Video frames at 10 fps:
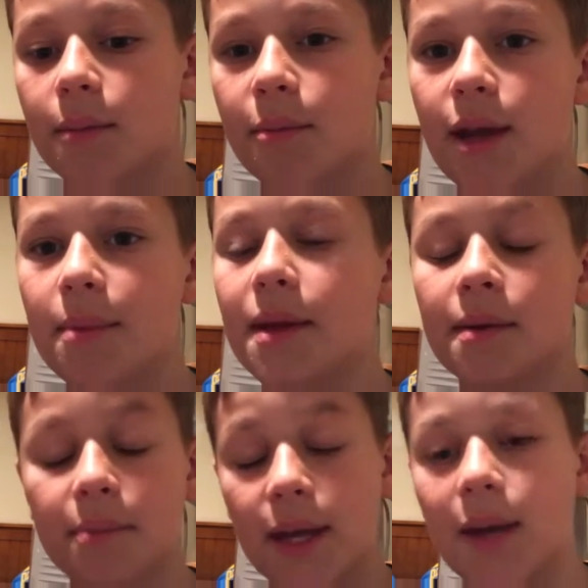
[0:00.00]

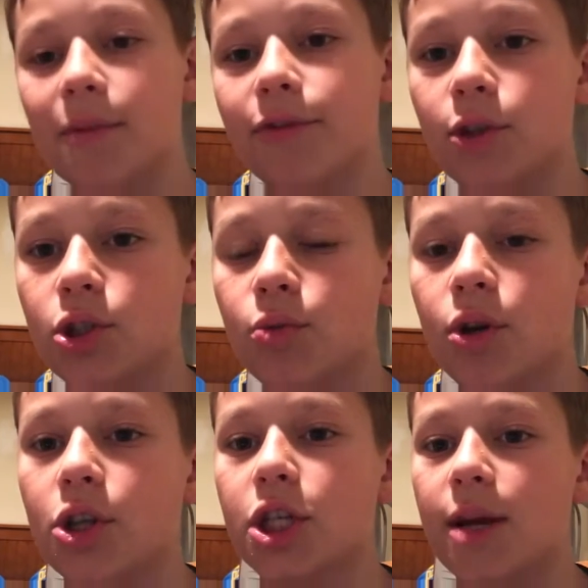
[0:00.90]
Maybe make him a future
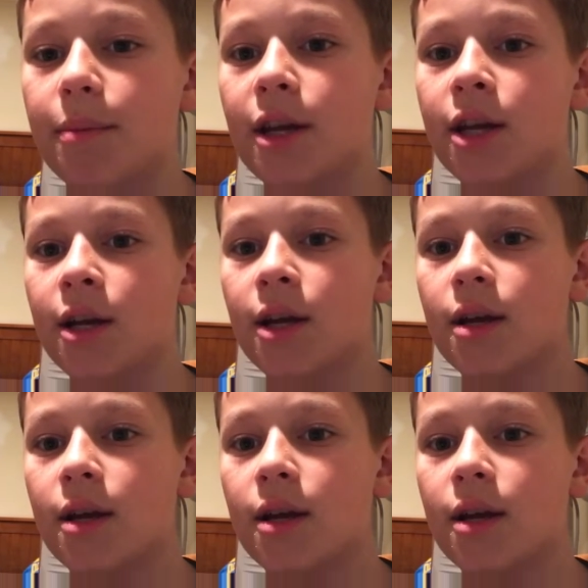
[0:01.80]
world champion.